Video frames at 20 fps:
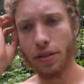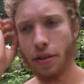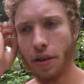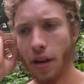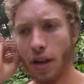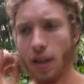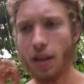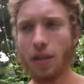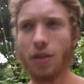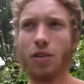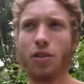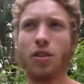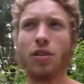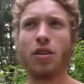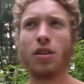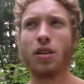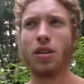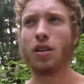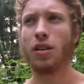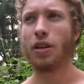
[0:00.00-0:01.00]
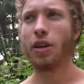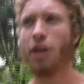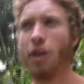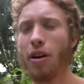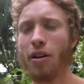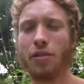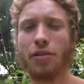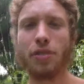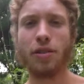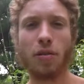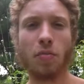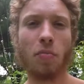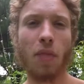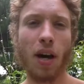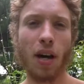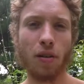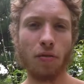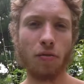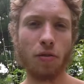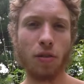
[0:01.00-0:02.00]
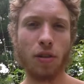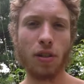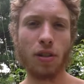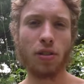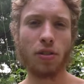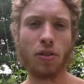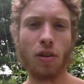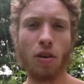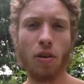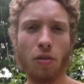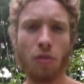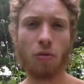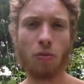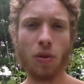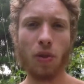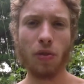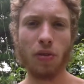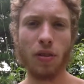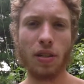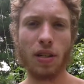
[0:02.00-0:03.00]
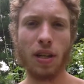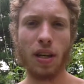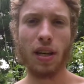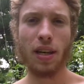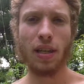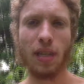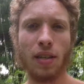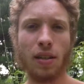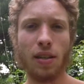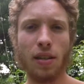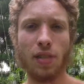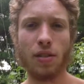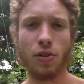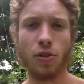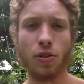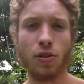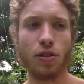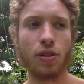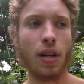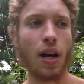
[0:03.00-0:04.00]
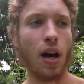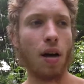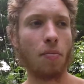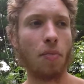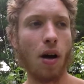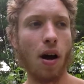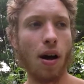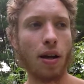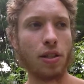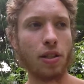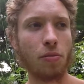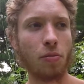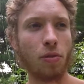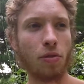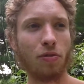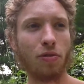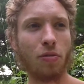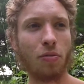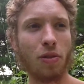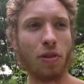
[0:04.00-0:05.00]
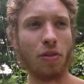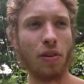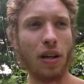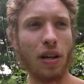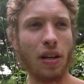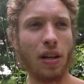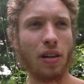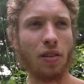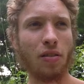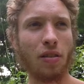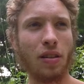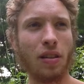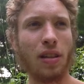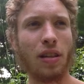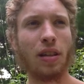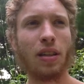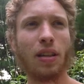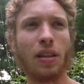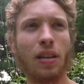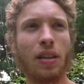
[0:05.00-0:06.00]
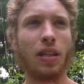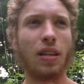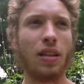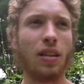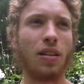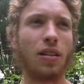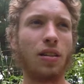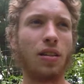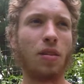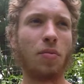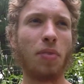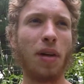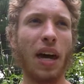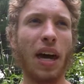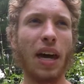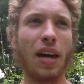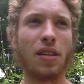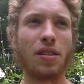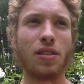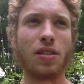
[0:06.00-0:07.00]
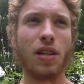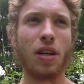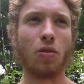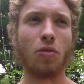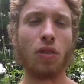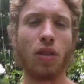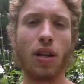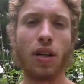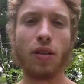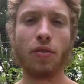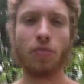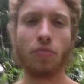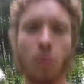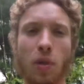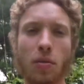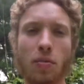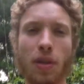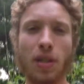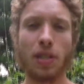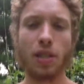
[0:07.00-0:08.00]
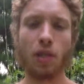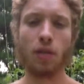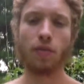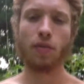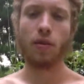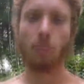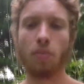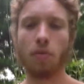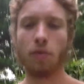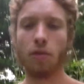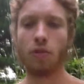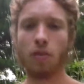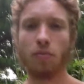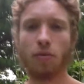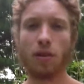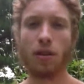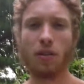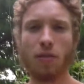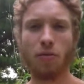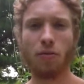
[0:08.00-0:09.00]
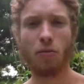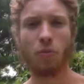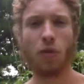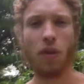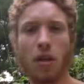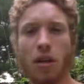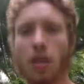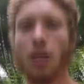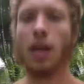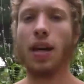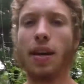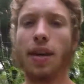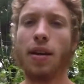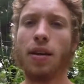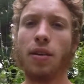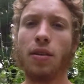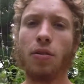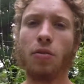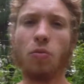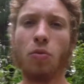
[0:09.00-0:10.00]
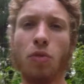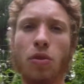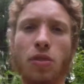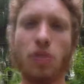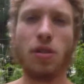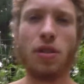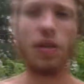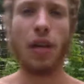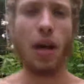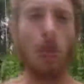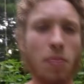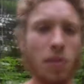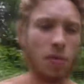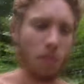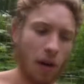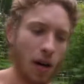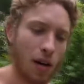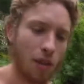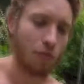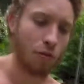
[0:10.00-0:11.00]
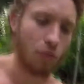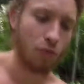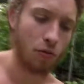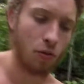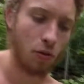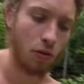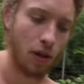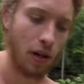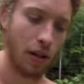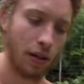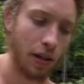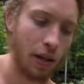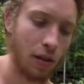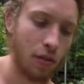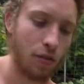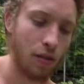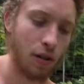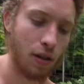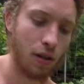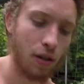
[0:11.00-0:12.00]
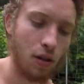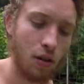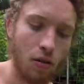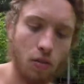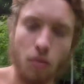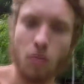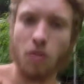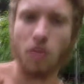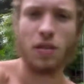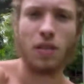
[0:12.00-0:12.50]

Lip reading: that constant mindfulness all throughout the day is just not possible for me right now. In the past, I would kind of beat myself up a little bit when I would just not be mindful for a while, and I would think, oh,